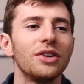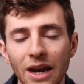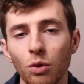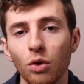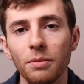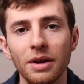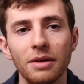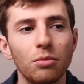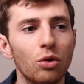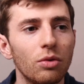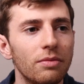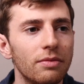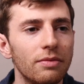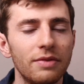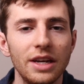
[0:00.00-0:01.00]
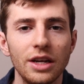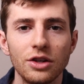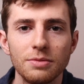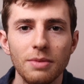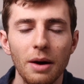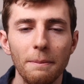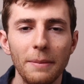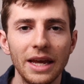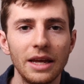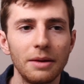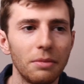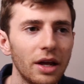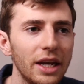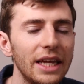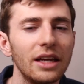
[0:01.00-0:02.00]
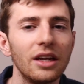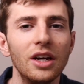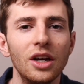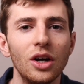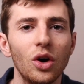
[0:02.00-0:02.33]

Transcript: And I want to make more videos about making money